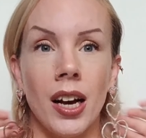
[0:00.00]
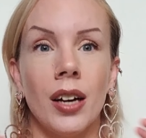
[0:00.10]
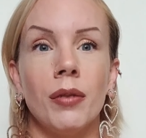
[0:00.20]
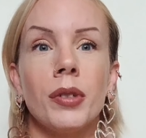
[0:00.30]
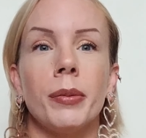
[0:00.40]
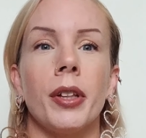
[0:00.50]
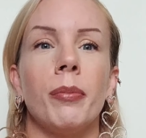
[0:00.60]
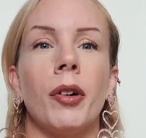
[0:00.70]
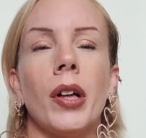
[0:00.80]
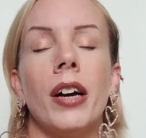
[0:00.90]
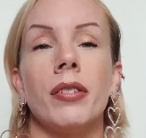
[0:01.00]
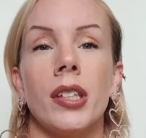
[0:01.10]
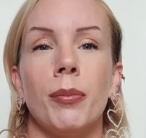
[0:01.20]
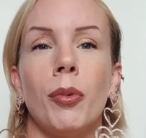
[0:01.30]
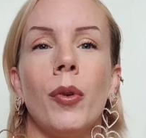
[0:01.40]
Some of them will have
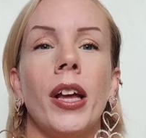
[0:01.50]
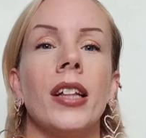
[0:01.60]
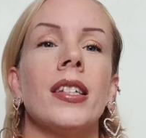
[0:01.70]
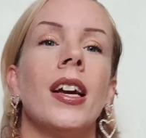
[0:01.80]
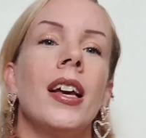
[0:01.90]
subpoints.